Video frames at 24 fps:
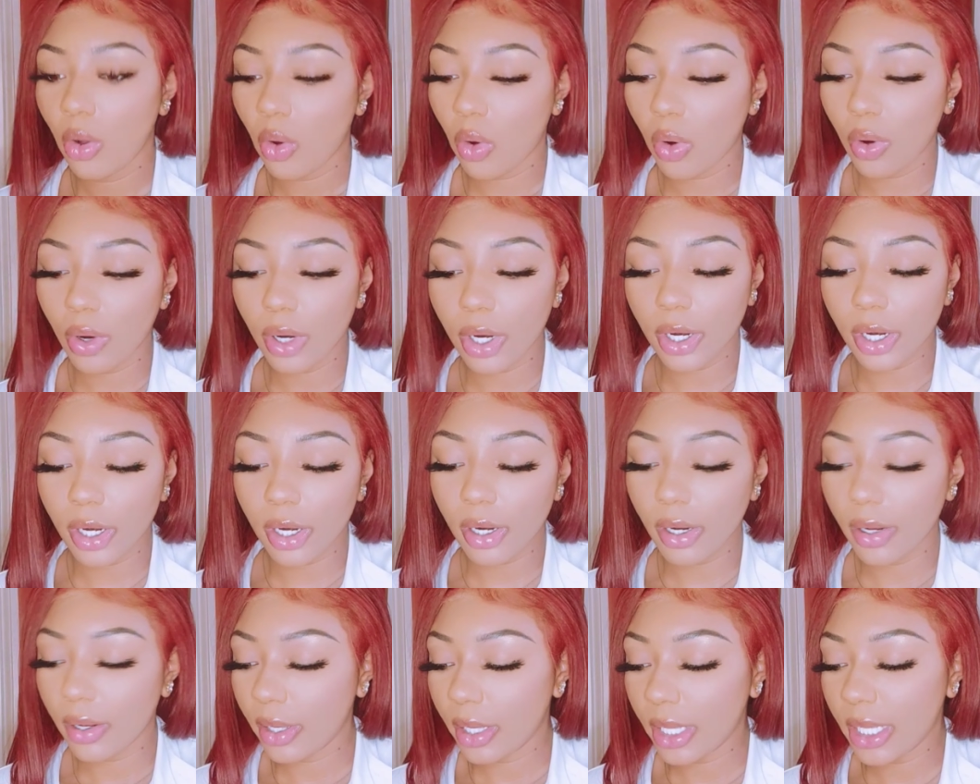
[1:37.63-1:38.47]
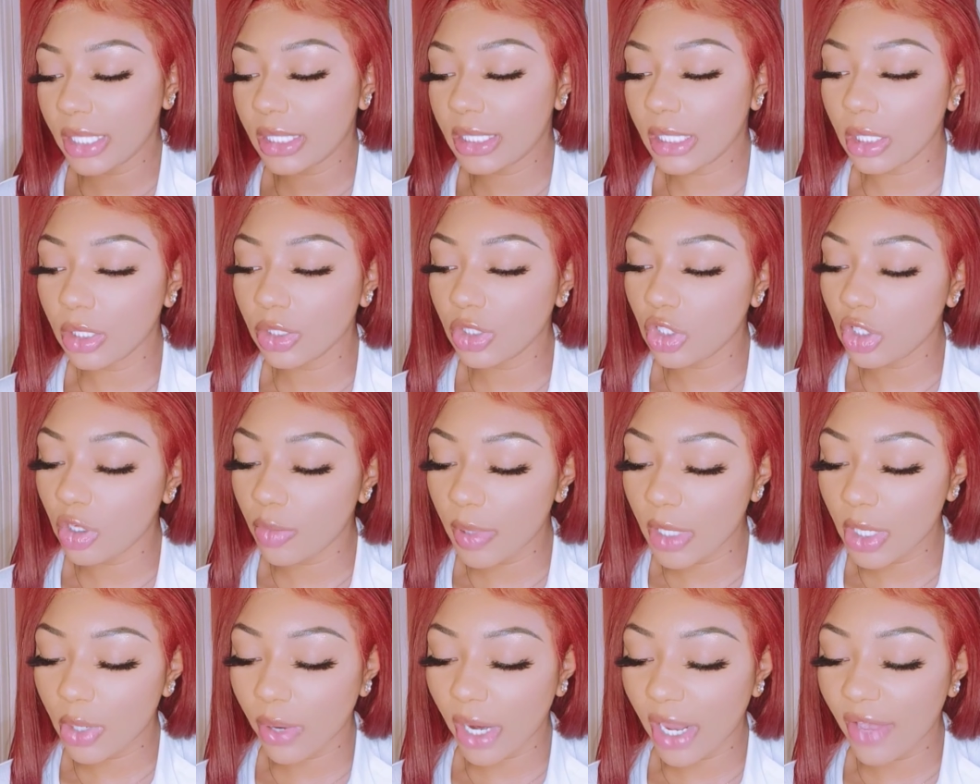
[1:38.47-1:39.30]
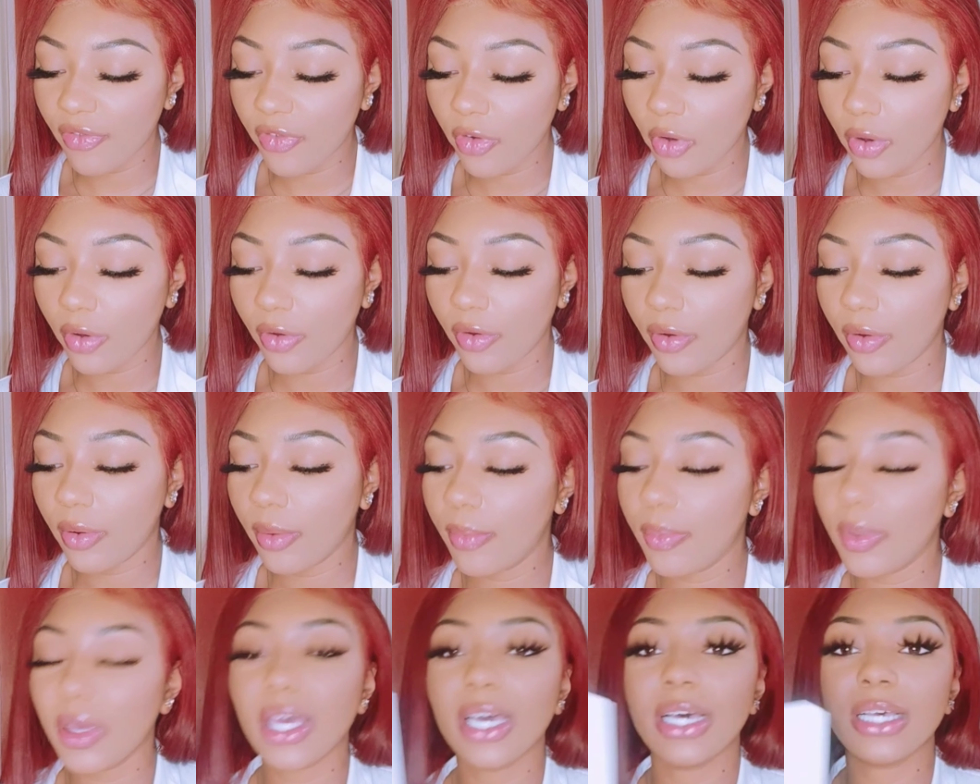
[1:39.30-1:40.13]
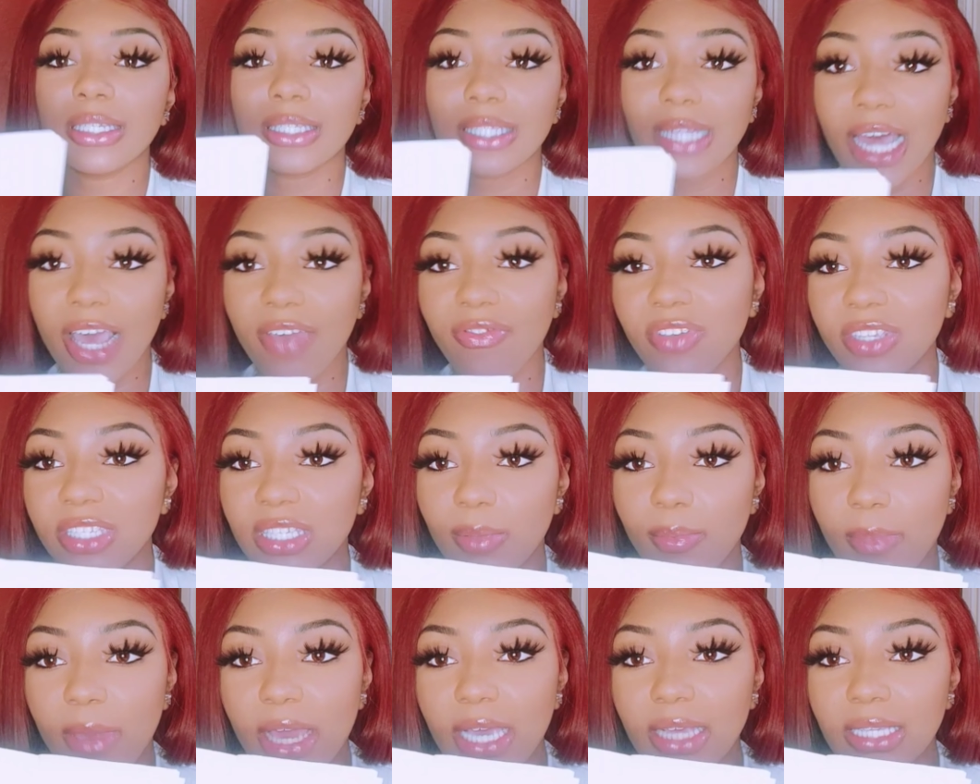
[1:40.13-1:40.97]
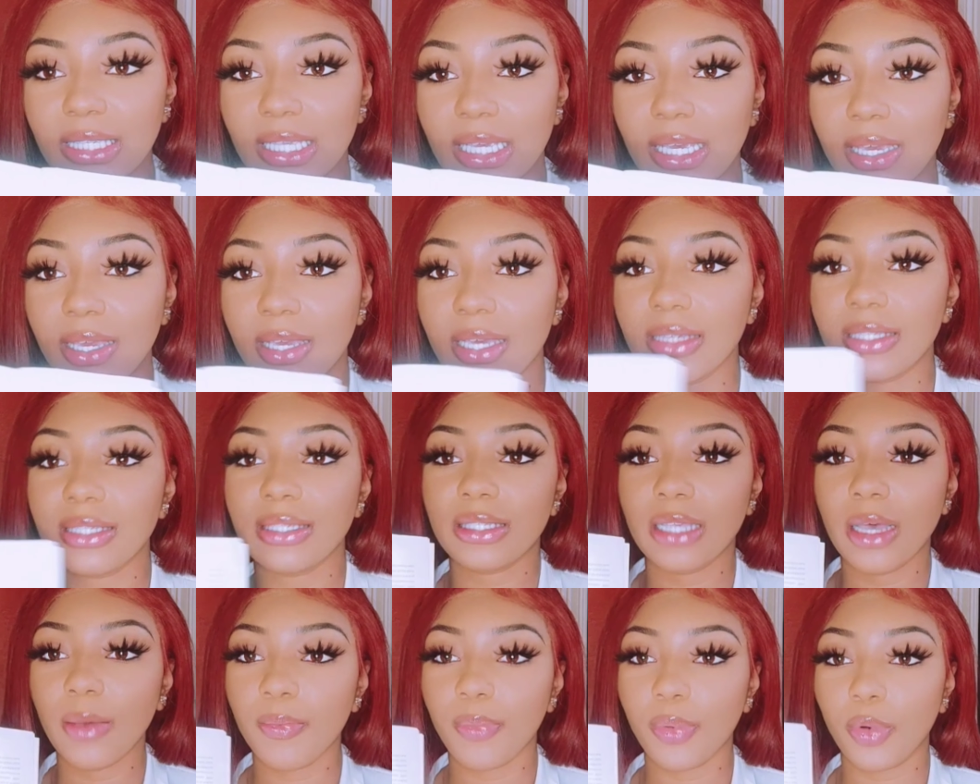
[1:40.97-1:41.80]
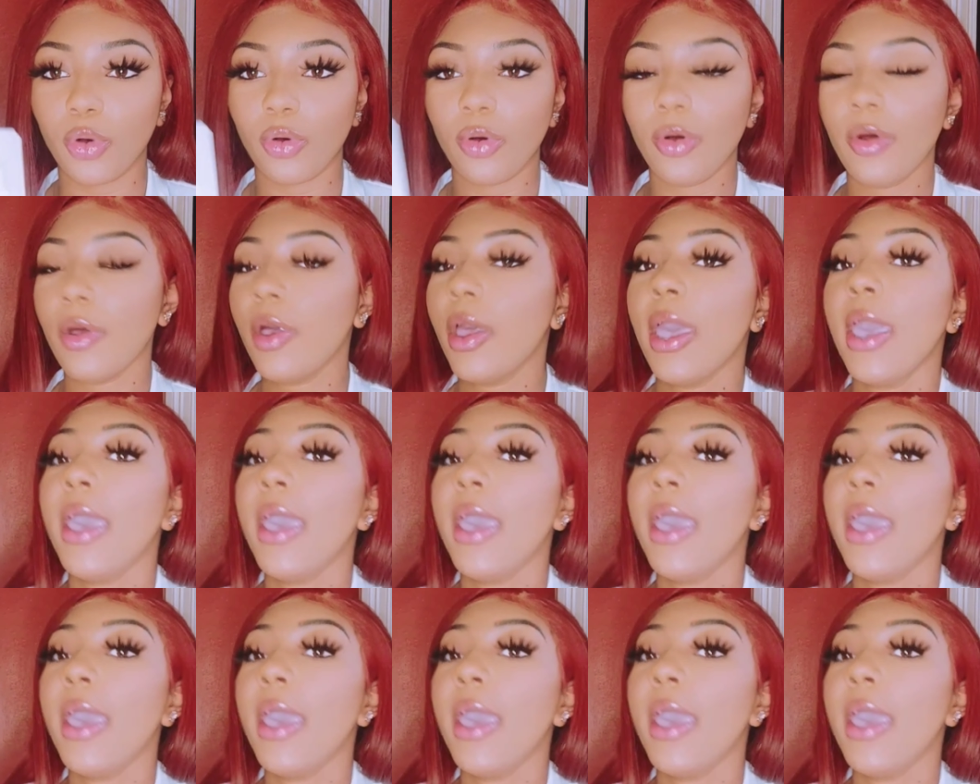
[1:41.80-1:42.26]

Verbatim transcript: or it tells you to be grateful because life is amazing, it's simple.